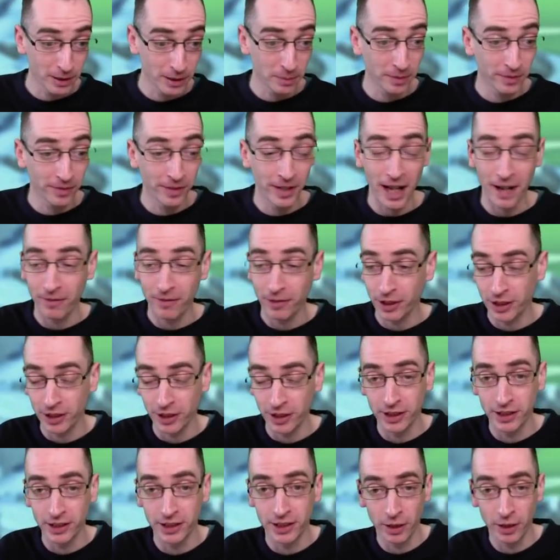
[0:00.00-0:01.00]
if you haven't done
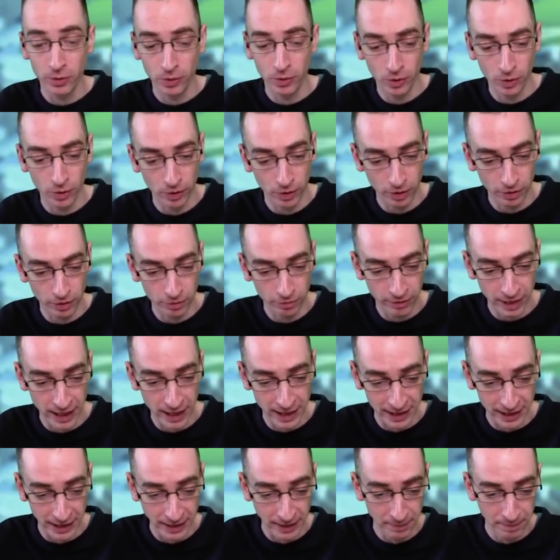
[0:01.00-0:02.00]
so
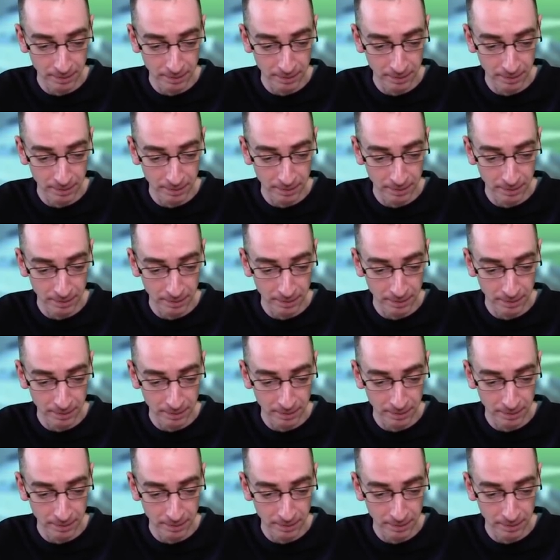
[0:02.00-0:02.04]
already.